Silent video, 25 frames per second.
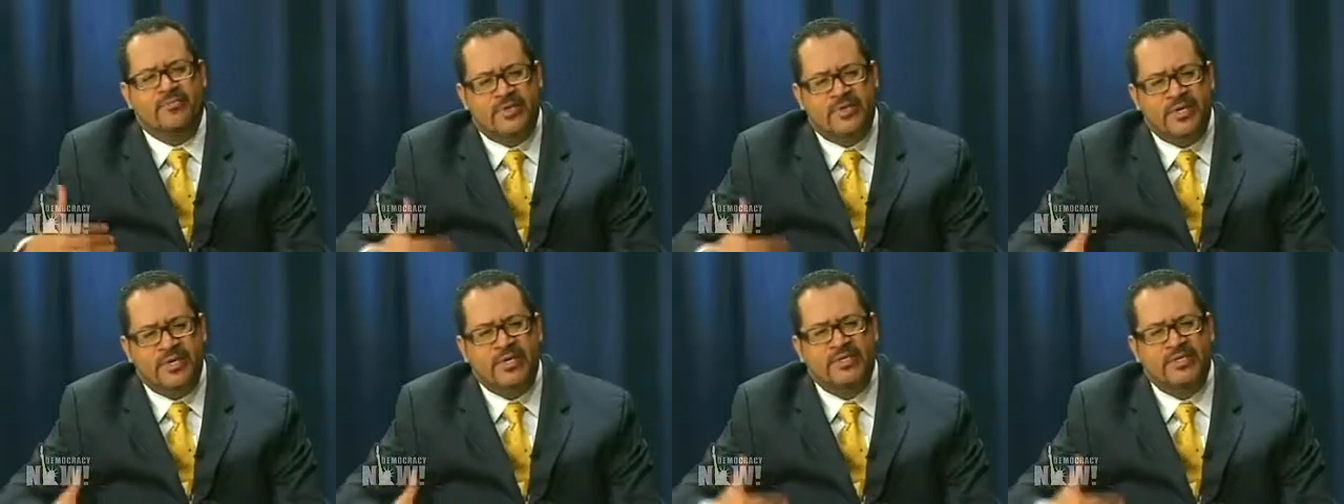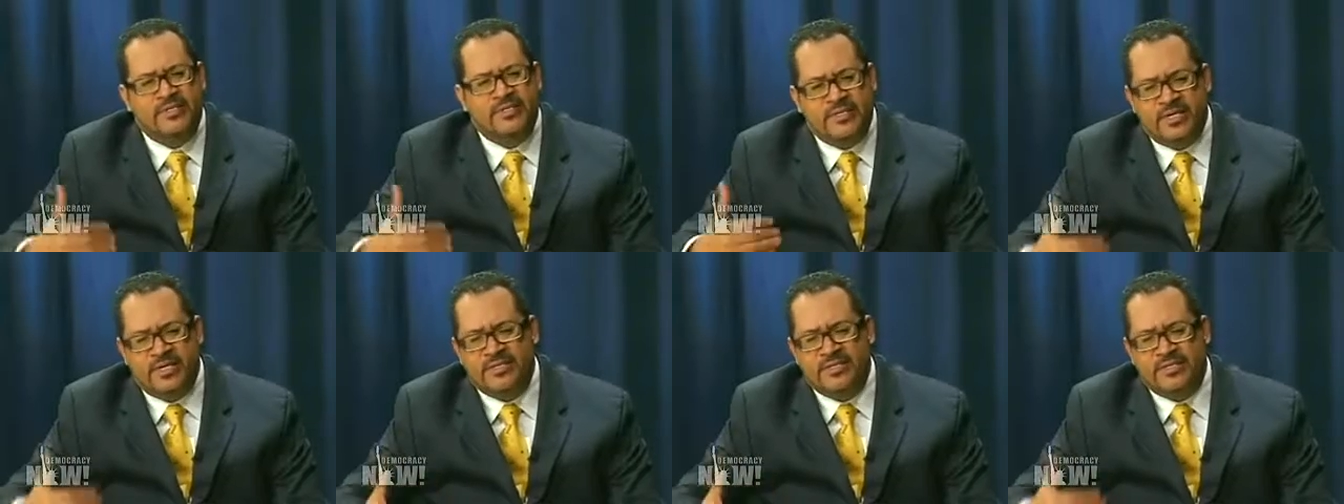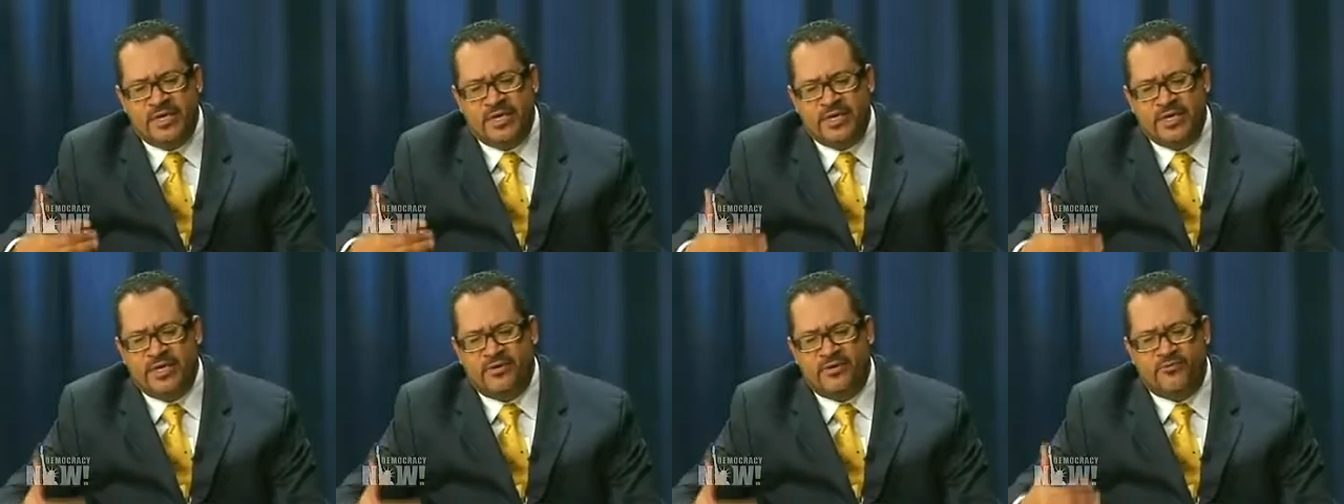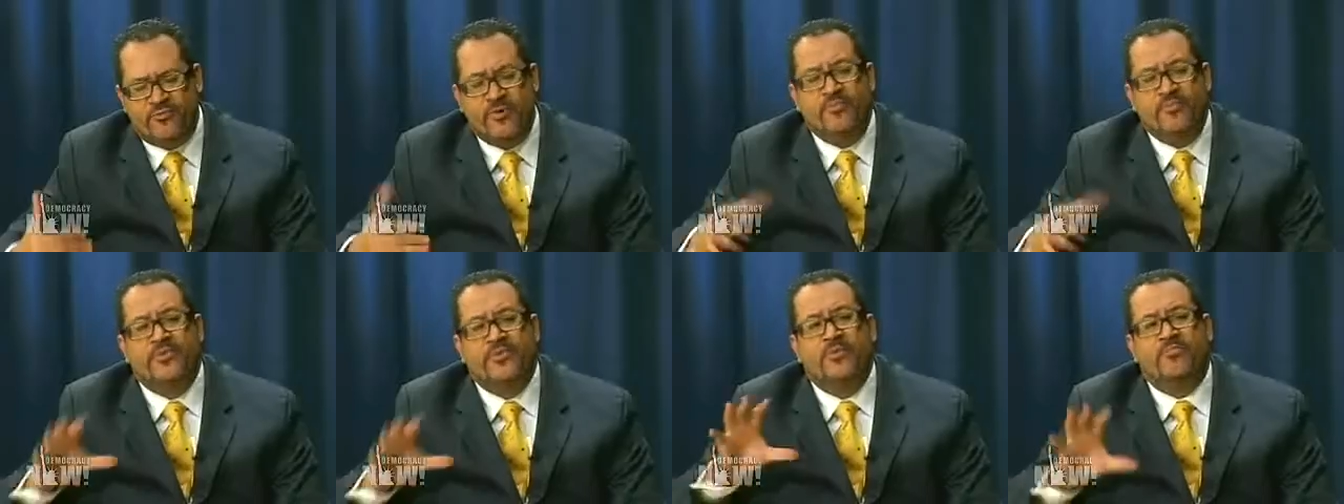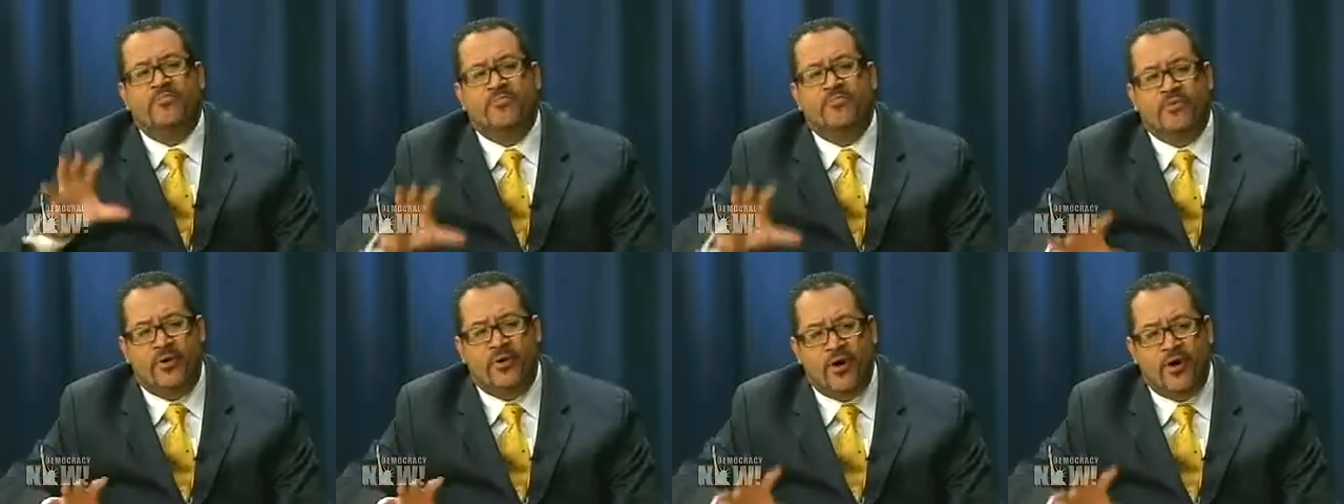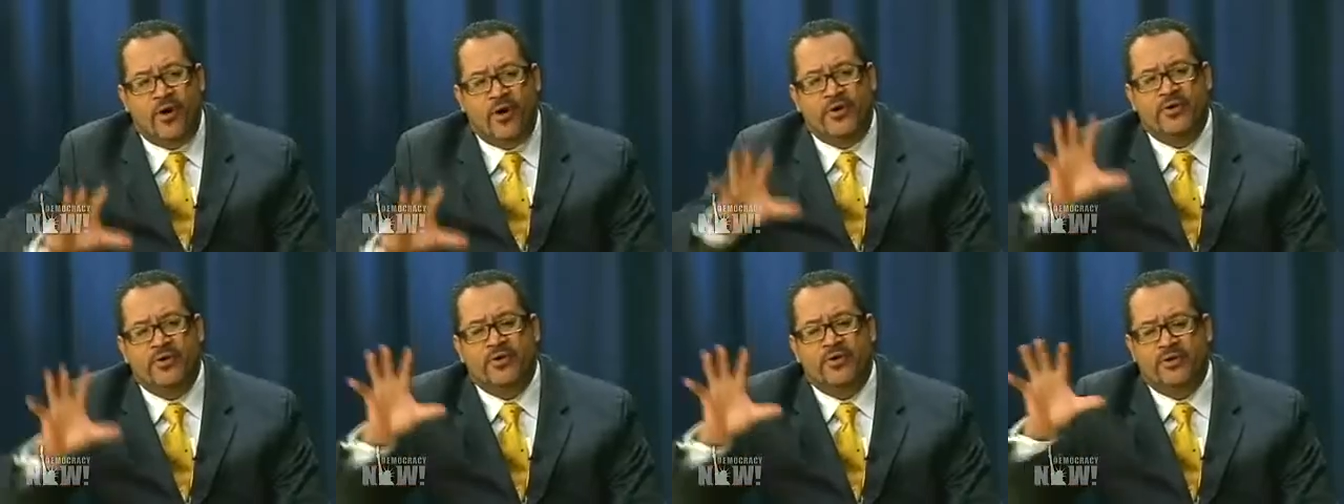Please, let's not interrupt the
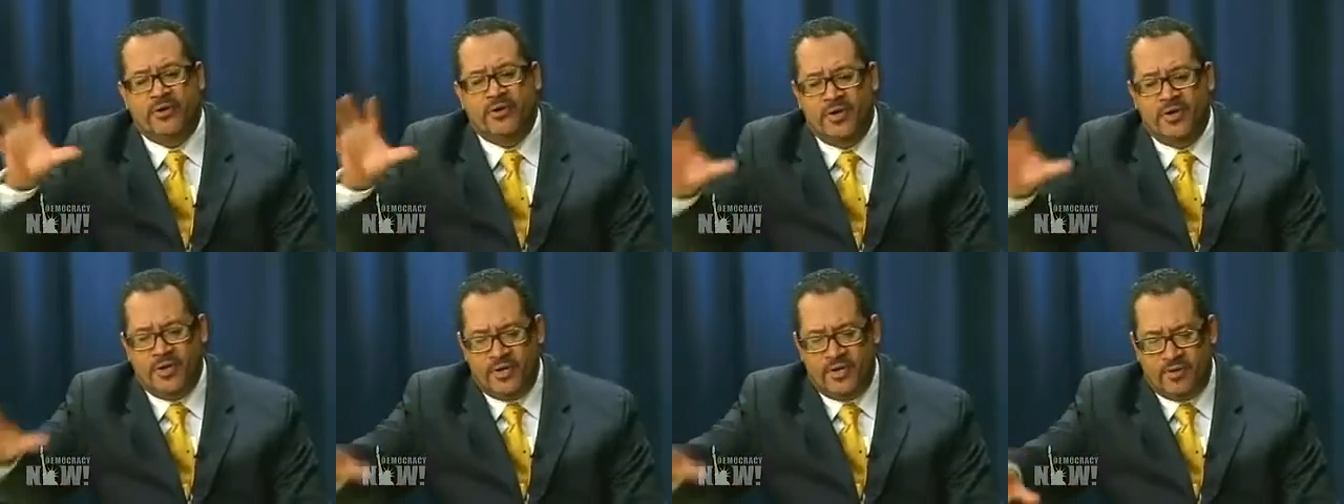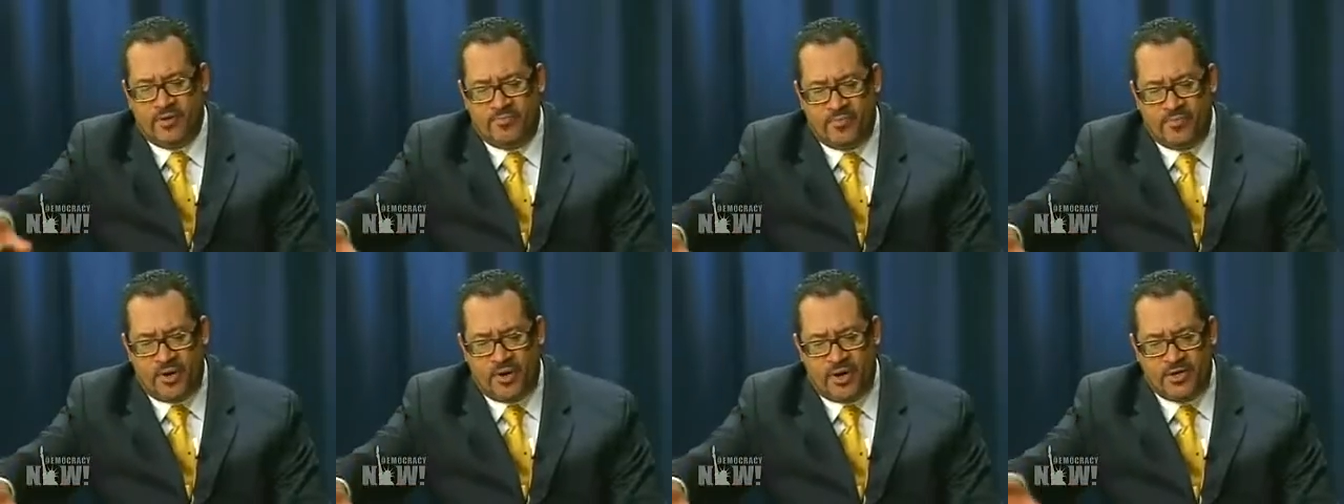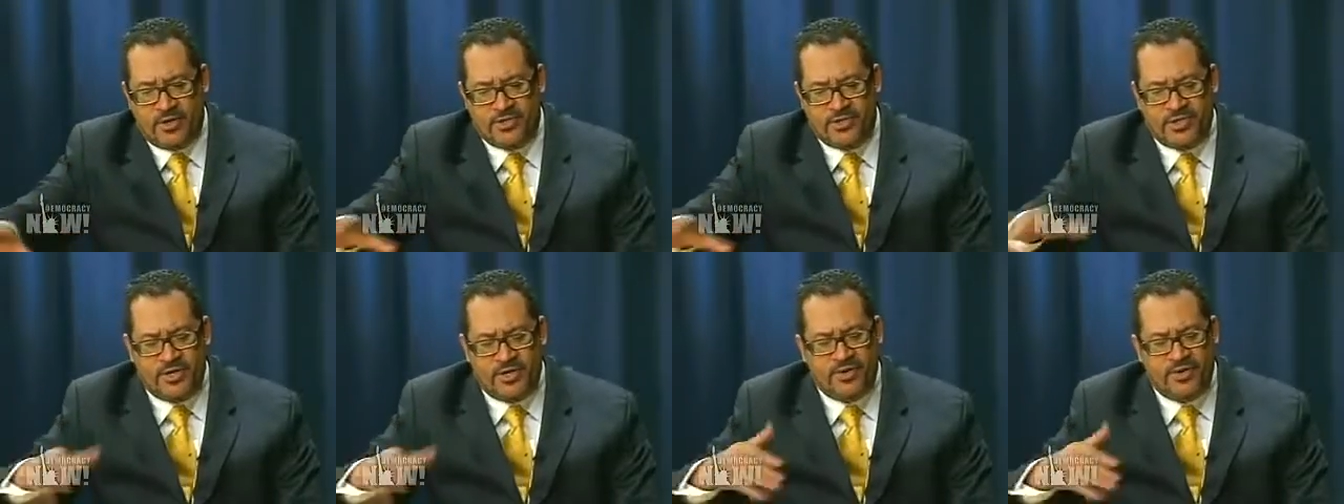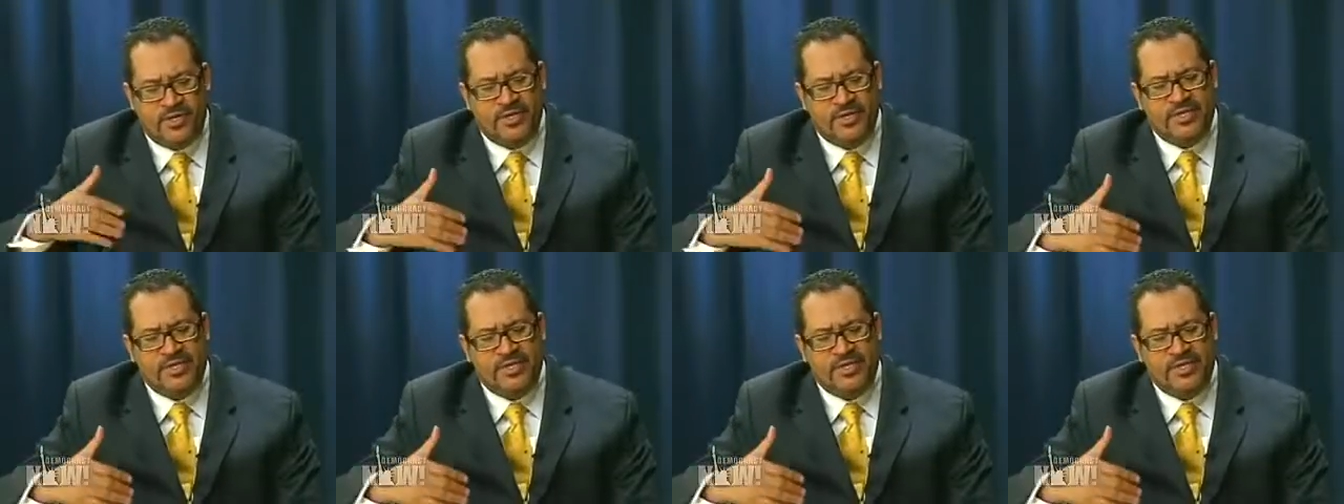broader march here,